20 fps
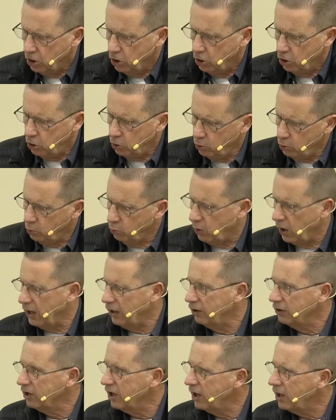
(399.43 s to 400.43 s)
who,
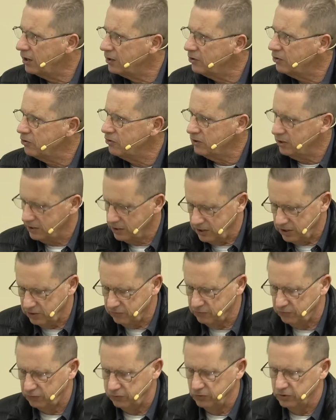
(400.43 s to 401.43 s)
while under the
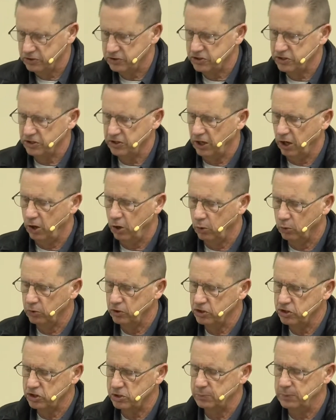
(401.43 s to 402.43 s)
influence of the
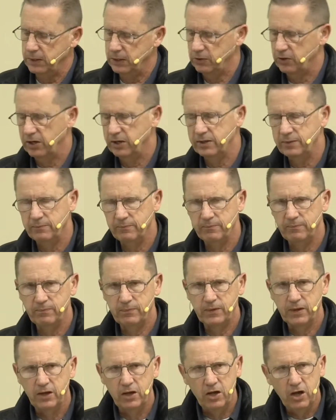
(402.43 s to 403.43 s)
Holy Spirit,
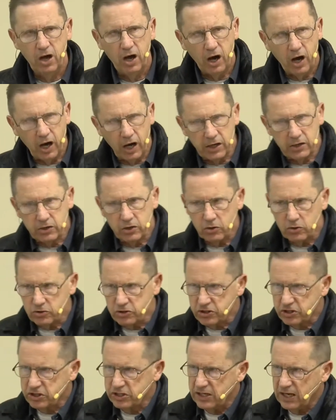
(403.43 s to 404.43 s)

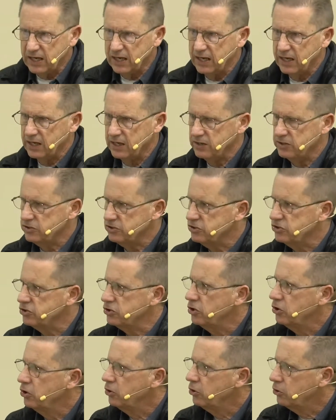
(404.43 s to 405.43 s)

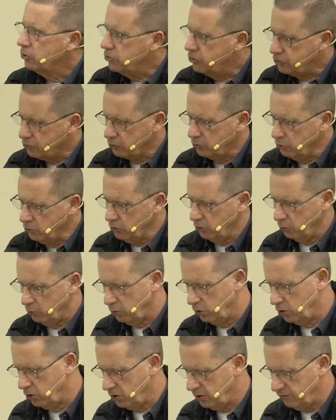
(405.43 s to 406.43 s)
understands through the
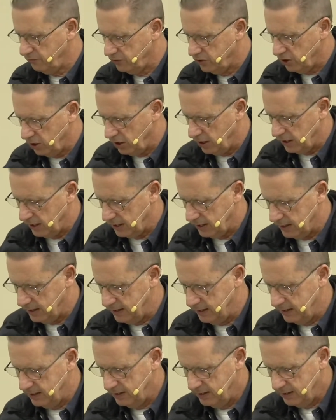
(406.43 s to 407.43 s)
Word of
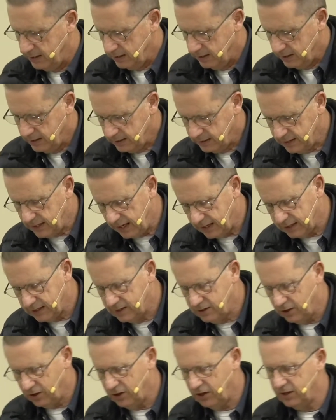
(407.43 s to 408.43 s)
God that
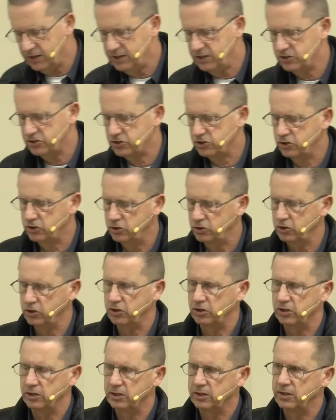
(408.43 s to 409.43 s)
God is
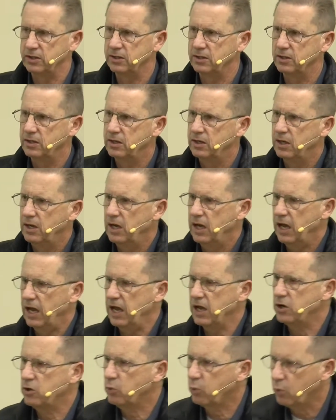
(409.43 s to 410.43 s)
good
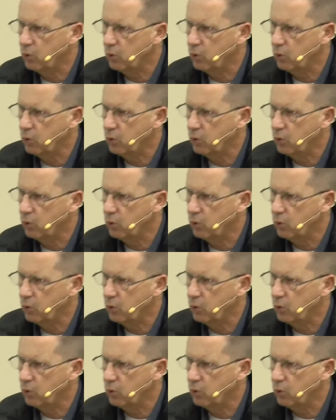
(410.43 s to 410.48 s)
and